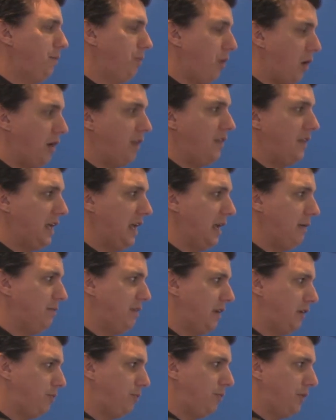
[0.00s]
part of the game
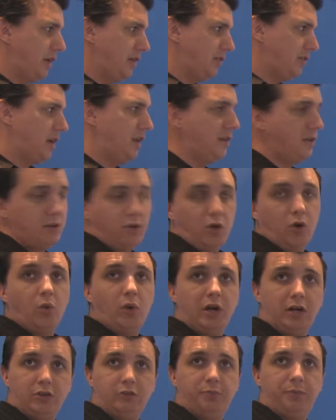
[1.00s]
takes place on the
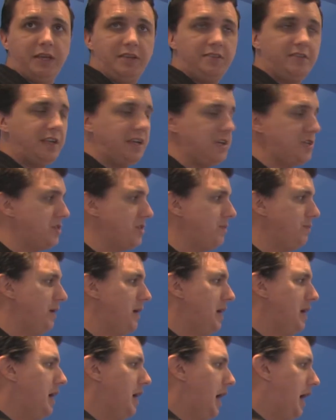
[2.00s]
Nowhere space station.
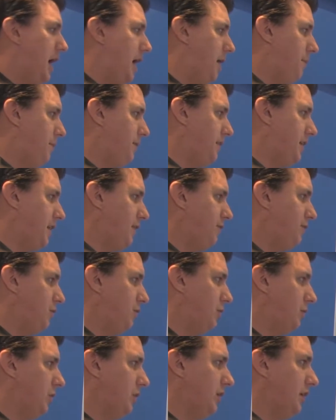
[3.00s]
But then if
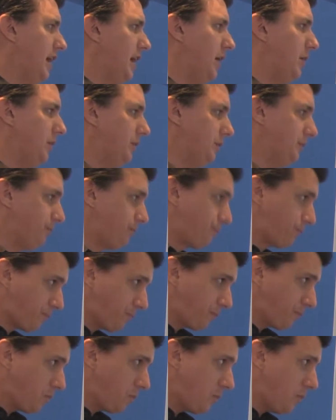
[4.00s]
you look out
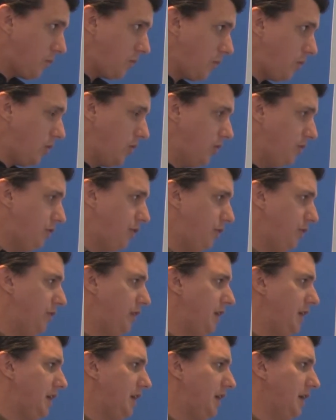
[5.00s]
to
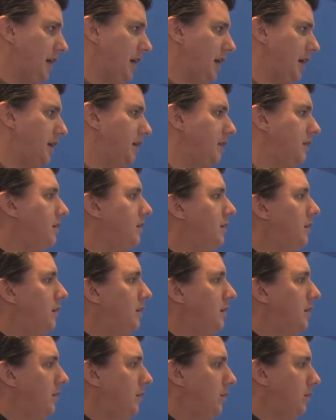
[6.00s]
the
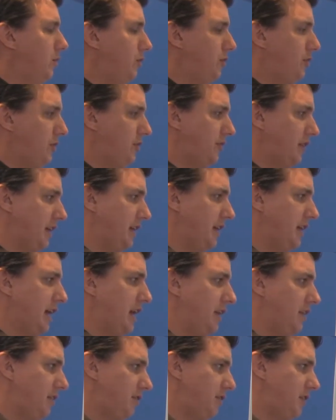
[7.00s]
as soon as I get
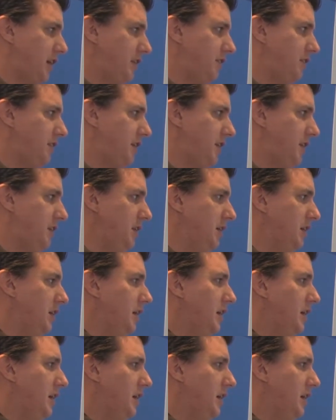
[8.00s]
out of this cutscene,